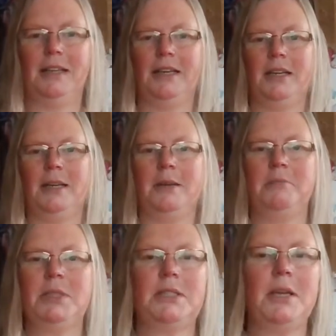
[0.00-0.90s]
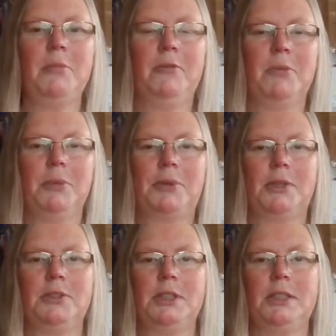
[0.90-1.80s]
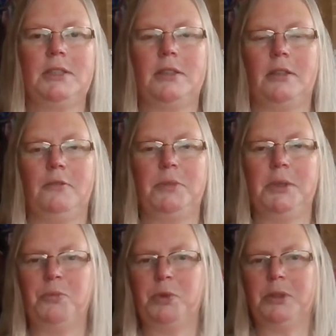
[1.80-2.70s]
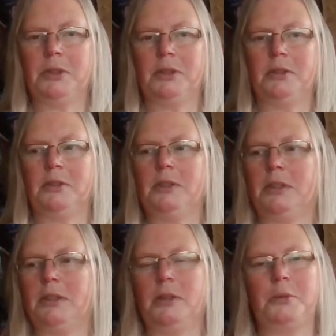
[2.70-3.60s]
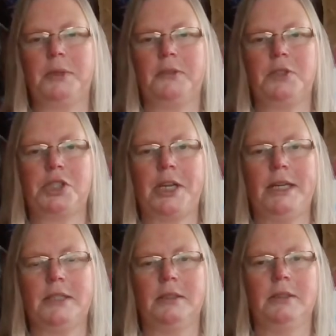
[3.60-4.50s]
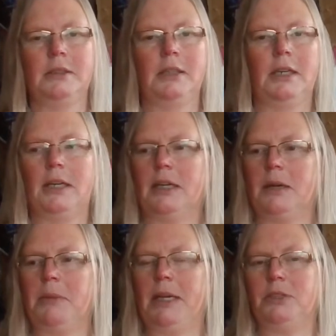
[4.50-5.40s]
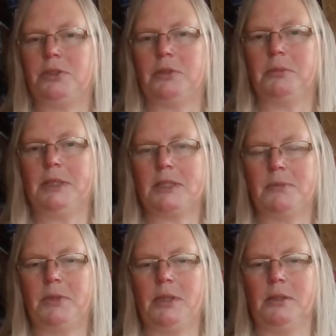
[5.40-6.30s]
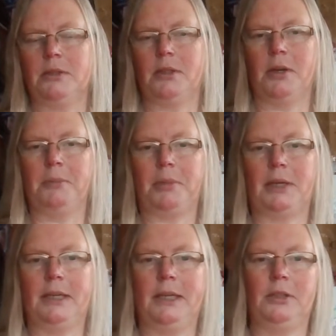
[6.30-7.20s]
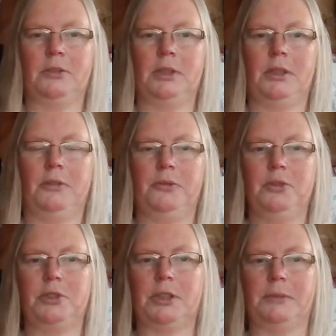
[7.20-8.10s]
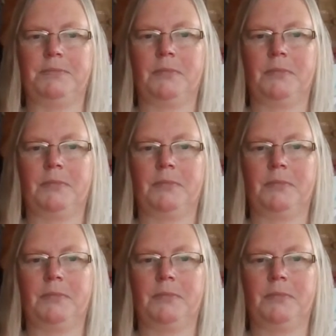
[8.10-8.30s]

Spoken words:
some of my projects that I've been working on and a little bit of a chat and talk about some things I'm planning on in the future.